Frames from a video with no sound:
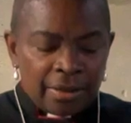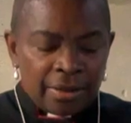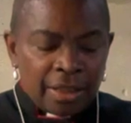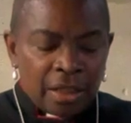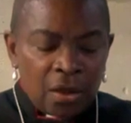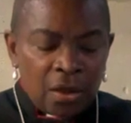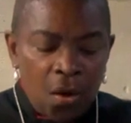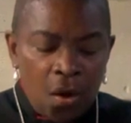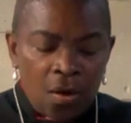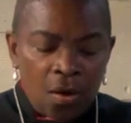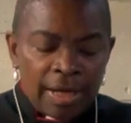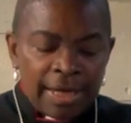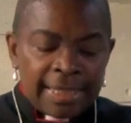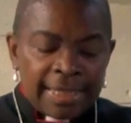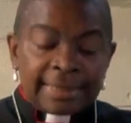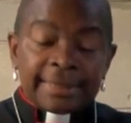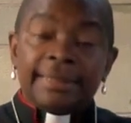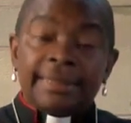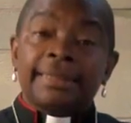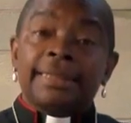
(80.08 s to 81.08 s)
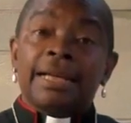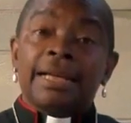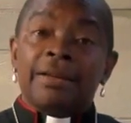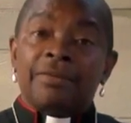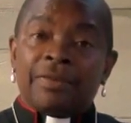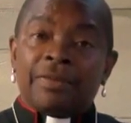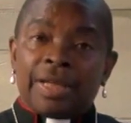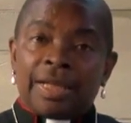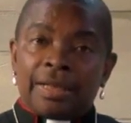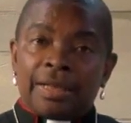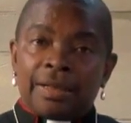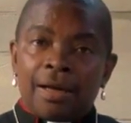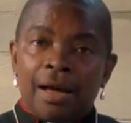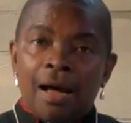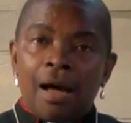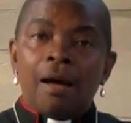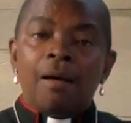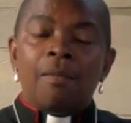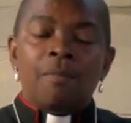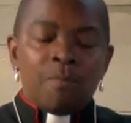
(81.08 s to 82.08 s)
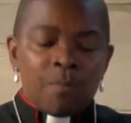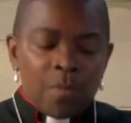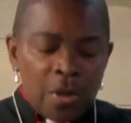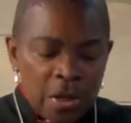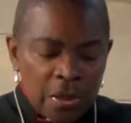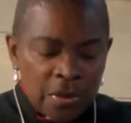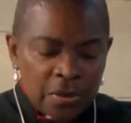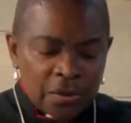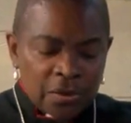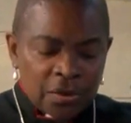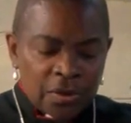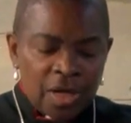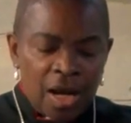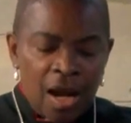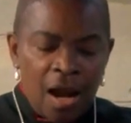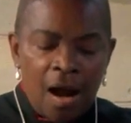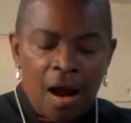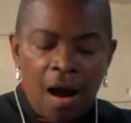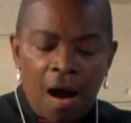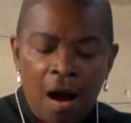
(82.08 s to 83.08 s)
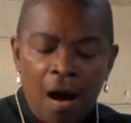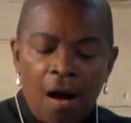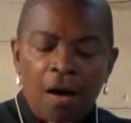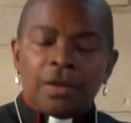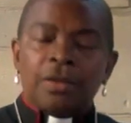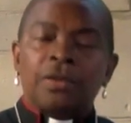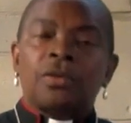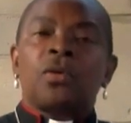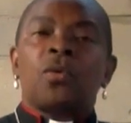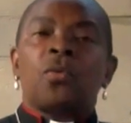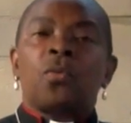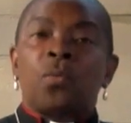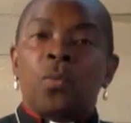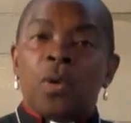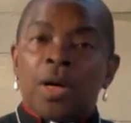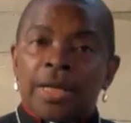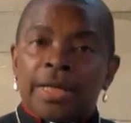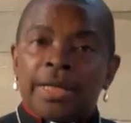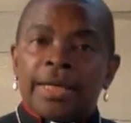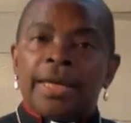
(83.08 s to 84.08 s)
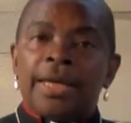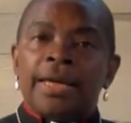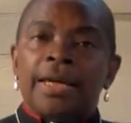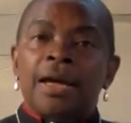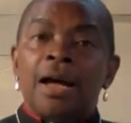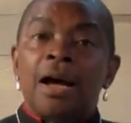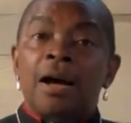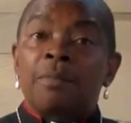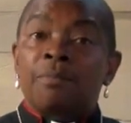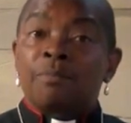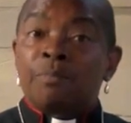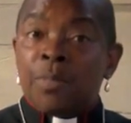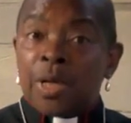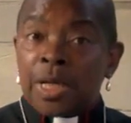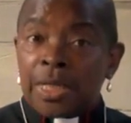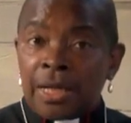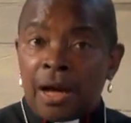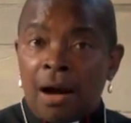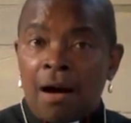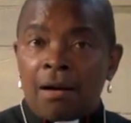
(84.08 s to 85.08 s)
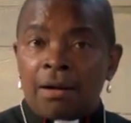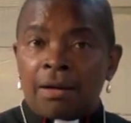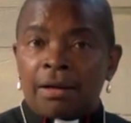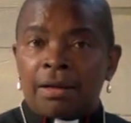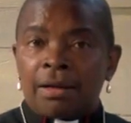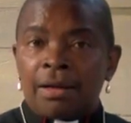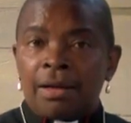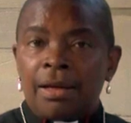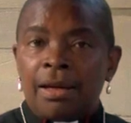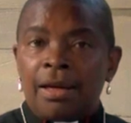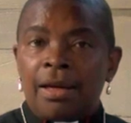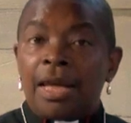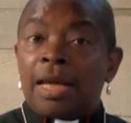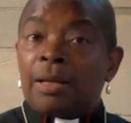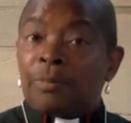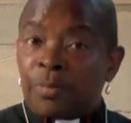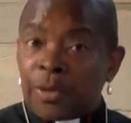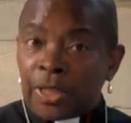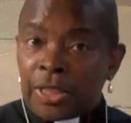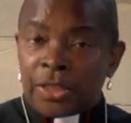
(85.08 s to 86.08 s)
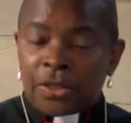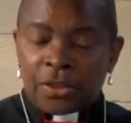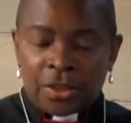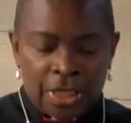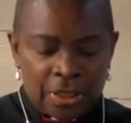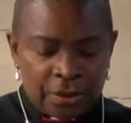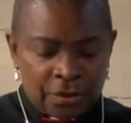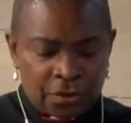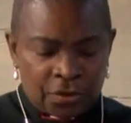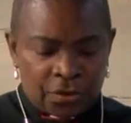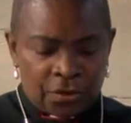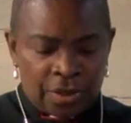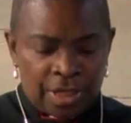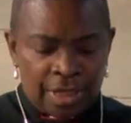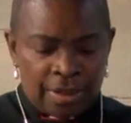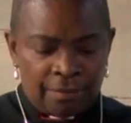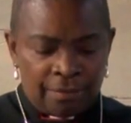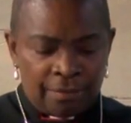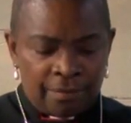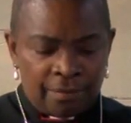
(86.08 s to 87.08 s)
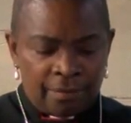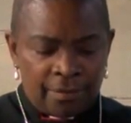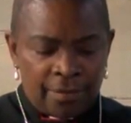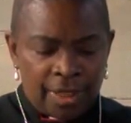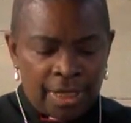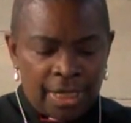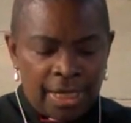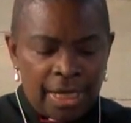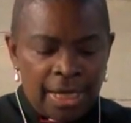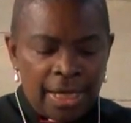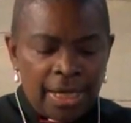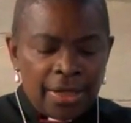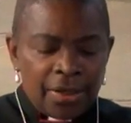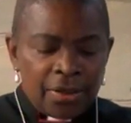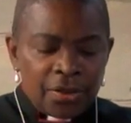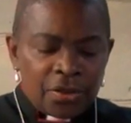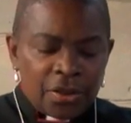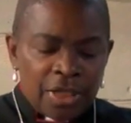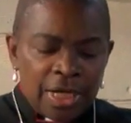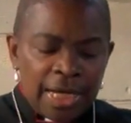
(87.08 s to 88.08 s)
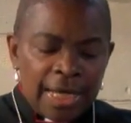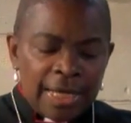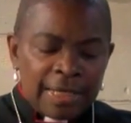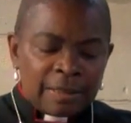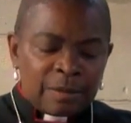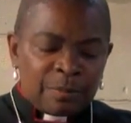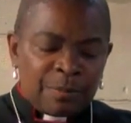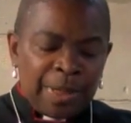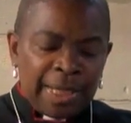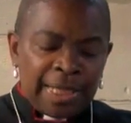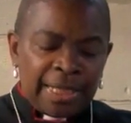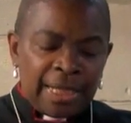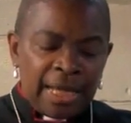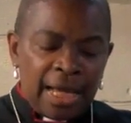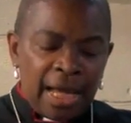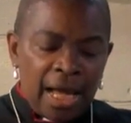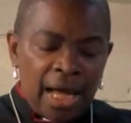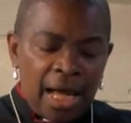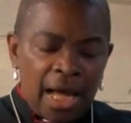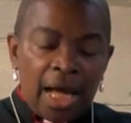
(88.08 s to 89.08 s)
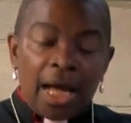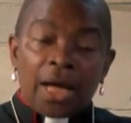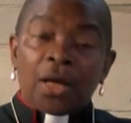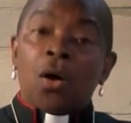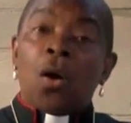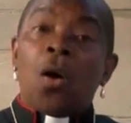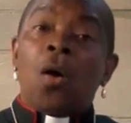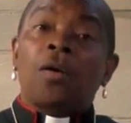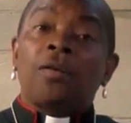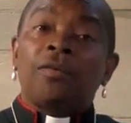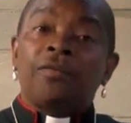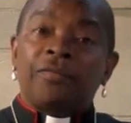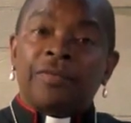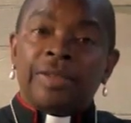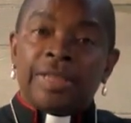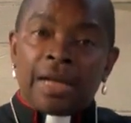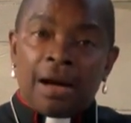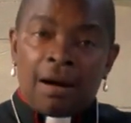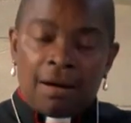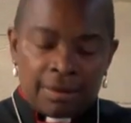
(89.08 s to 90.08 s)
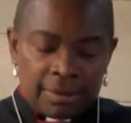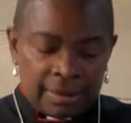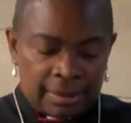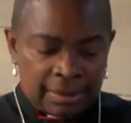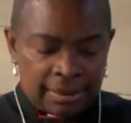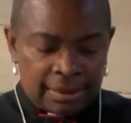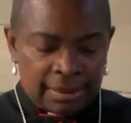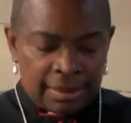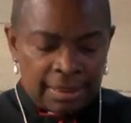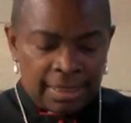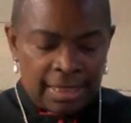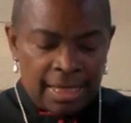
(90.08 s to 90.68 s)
the longest serving, most hard-working monarch in British history. She has been a confidant